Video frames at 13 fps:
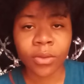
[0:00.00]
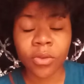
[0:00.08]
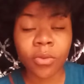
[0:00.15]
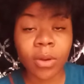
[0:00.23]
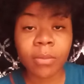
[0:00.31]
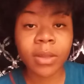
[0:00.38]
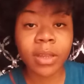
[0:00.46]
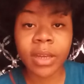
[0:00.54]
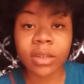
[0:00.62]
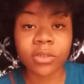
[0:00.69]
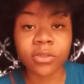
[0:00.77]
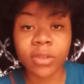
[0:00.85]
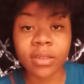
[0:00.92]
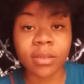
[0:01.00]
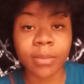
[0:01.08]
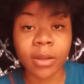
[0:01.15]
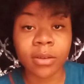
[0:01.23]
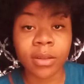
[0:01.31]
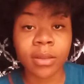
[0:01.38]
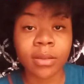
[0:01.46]
you ain't really got to stress
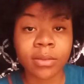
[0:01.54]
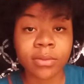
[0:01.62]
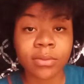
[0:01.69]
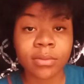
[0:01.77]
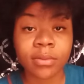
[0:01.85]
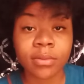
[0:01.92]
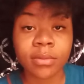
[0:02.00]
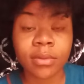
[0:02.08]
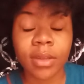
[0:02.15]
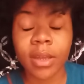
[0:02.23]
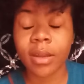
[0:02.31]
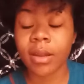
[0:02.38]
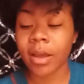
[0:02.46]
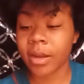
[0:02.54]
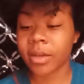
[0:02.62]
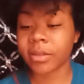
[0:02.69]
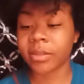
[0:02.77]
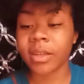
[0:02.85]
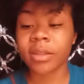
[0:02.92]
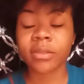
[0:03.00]
about nothing. And I
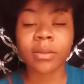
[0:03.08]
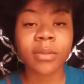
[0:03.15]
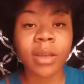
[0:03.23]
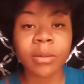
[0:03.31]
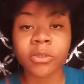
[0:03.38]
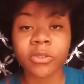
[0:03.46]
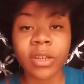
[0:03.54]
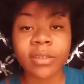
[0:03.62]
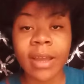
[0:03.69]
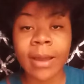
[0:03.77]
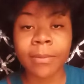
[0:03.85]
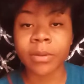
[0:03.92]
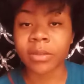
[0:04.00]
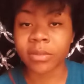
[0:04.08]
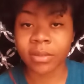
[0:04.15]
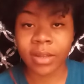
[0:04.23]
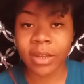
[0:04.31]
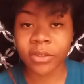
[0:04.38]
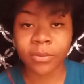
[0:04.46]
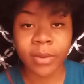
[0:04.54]
understand sometimes stress happens,
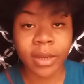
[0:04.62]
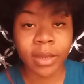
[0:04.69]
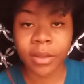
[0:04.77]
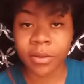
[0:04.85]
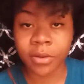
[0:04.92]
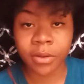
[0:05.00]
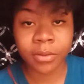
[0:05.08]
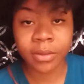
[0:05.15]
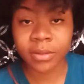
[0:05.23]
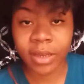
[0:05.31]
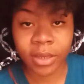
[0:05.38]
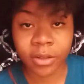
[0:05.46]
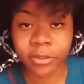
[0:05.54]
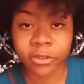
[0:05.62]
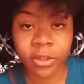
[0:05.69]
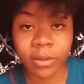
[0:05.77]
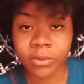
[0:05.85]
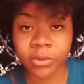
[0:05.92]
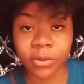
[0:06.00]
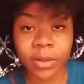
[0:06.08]
and that's why, you know, it's like your
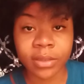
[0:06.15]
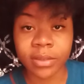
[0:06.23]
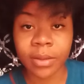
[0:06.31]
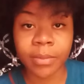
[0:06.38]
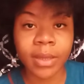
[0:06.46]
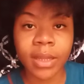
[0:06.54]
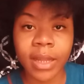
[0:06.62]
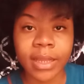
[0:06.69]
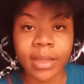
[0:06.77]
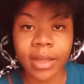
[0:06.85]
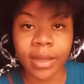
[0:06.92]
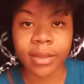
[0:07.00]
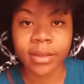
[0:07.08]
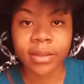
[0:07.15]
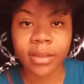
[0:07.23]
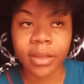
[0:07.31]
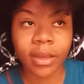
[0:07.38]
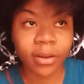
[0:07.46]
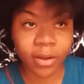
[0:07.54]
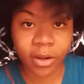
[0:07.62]
drug of choice. It would be like that
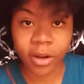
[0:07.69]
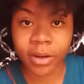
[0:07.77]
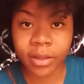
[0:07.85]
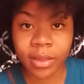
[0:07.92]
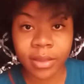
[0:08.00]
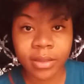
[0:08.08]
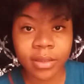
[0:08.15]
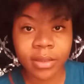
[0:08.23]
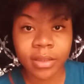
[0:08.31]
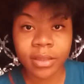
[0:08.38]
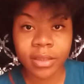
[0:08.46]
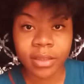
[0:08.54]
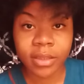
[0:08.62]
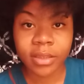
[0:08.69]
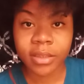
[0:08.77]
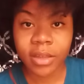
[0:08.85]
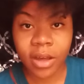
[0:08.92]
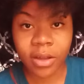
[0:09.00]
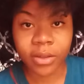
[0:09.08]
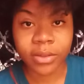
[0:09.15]
here on earth.
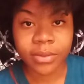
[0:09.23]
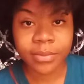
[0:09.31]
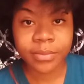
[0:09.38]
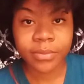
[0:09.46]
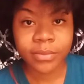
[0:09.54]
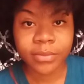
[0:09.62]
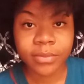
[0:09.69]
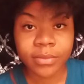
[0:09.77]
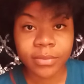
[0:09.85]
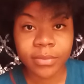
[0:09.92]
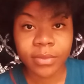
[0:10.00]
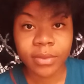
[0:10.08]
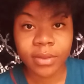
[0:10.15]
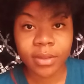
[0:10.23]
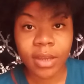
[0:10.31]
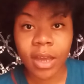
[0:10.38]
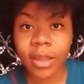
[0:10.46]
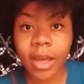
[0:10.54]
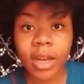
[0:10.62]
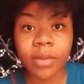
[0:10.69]
Yo,
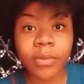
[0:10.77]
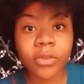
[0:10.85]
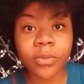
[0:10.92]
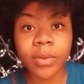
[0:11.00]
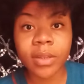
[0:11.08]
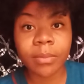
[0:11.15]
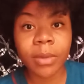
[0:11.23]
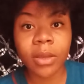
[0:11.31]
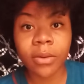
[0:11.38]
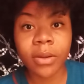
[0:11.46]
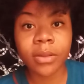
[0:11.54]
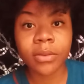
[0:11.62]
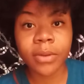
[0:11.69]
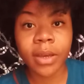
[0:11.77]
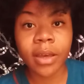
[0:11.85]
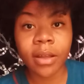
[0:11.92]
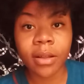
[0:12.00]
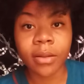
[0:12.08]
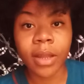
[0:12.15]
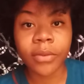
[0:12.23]
a lot of us really be going through
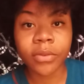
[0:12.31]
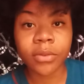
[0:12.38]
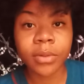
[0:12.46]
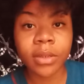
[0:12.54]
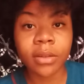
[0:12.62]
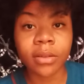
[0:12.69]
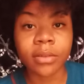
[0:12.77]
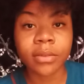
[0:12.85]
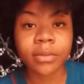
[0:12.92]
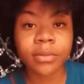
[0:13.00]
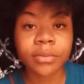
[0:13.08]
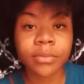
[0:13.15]
hell, like for real.